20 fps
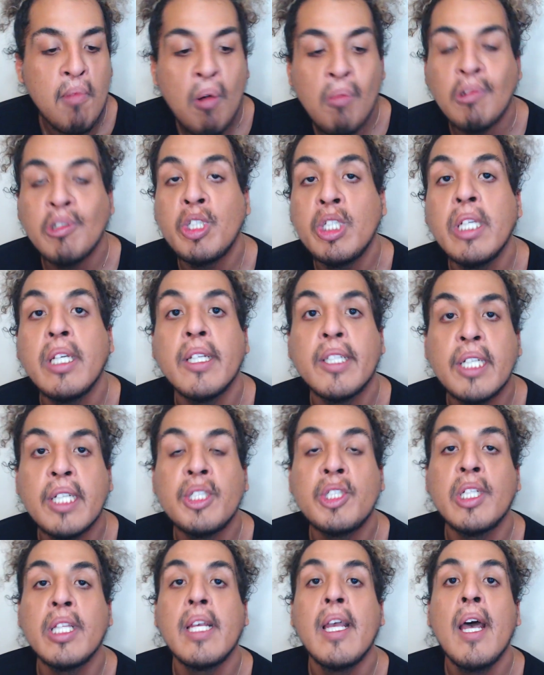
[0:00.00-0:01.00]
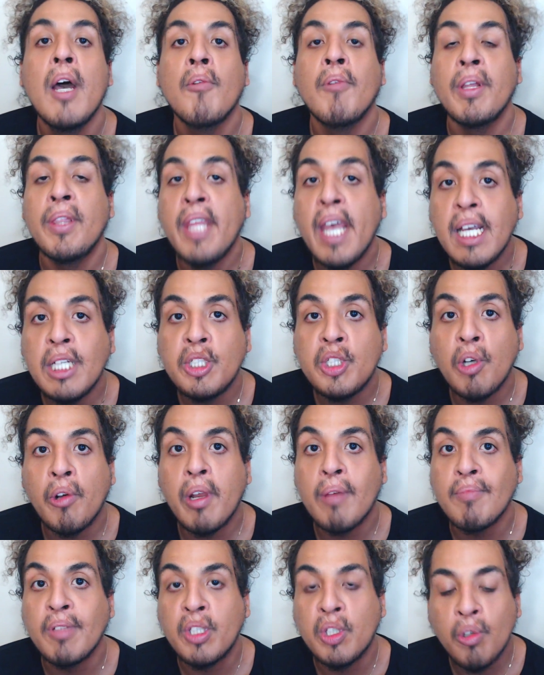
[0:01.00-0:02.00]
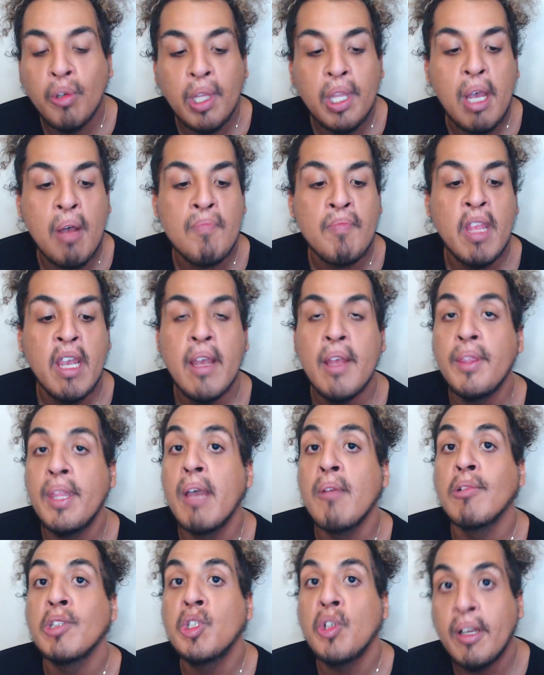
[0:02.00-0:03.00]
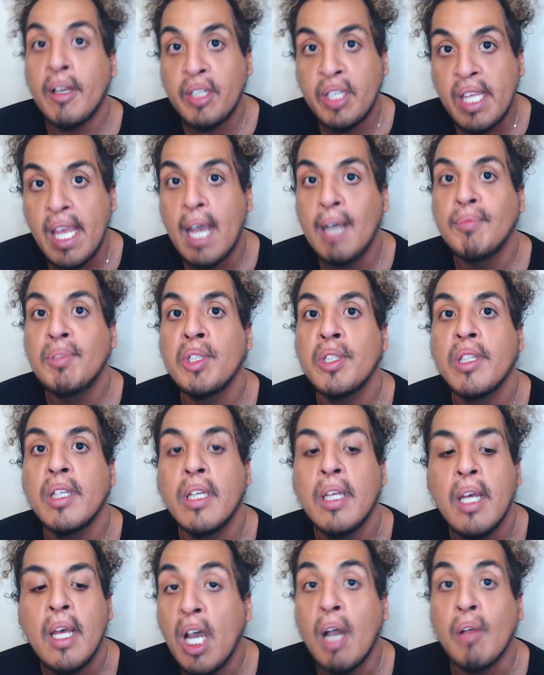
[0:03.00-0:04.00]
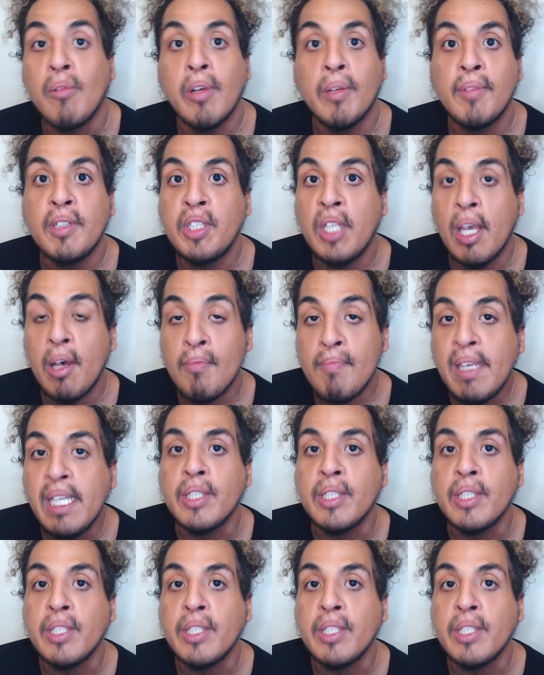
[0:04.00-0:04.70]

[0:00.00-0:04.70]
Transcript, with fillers: but Momoshiki essentially, when they showed up, the two of them, they were trying to capture the chakra of the tail